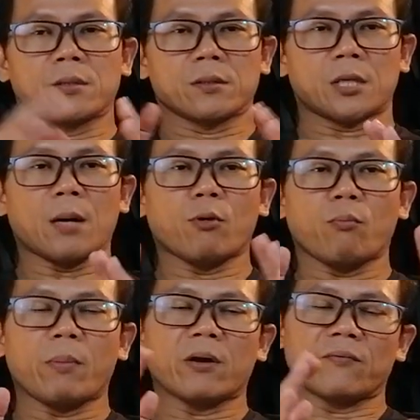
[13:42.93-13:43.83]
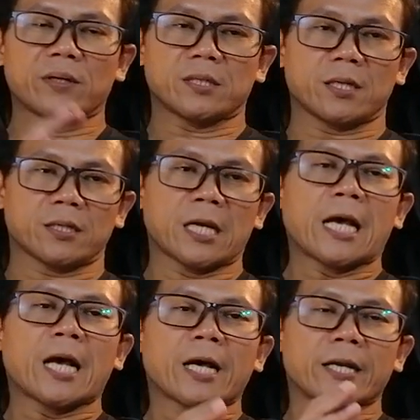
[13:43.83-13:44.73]
Some of main features
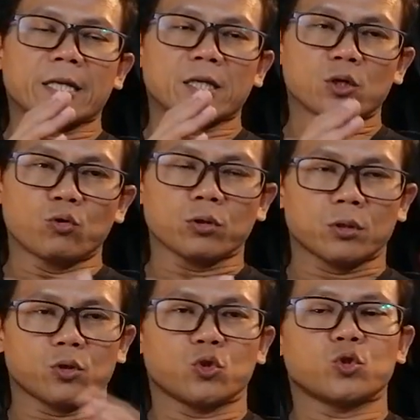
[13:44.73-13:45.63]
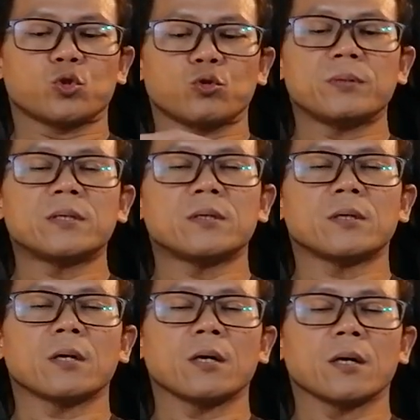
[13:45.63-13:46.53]
that good to
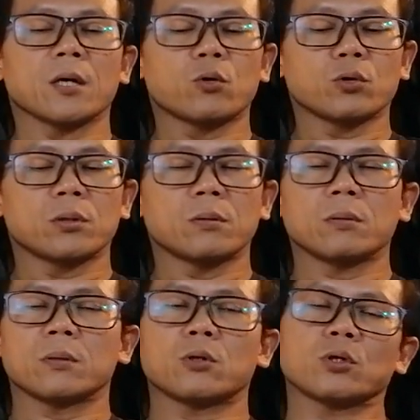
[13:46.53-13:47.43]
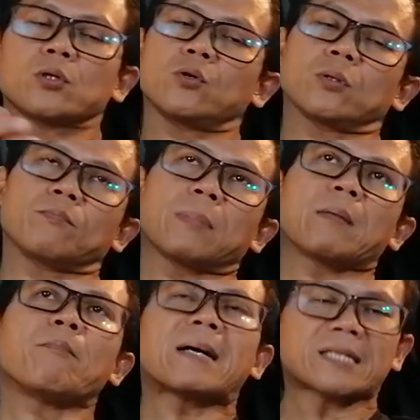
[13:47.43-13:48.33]
be good, not good,
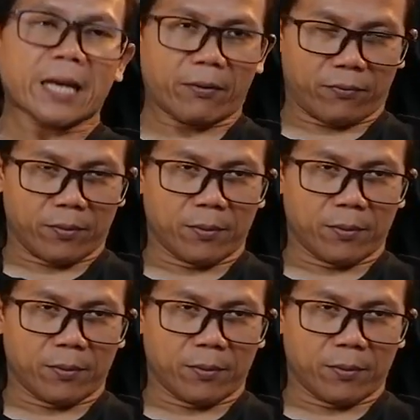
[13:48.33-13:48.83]
but must have